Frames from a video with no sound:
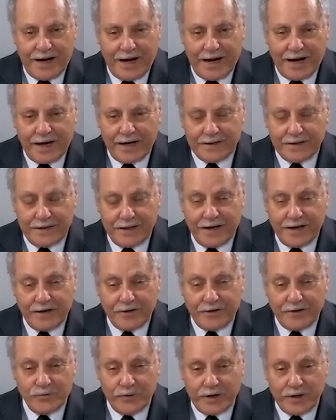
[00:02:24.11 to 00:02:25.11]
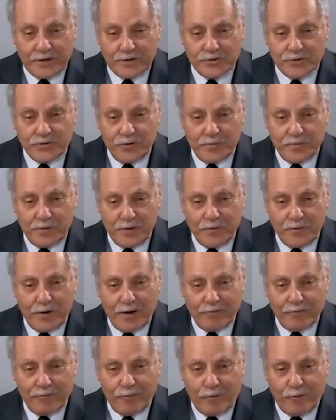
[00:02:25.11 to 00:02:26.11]
And they are doing extremely
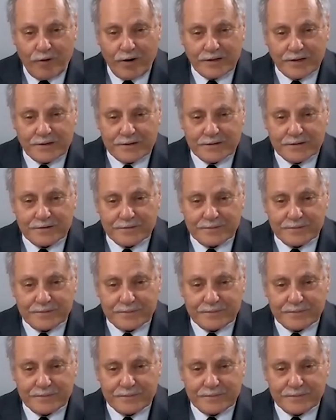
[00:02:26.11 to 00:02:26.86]
well for us.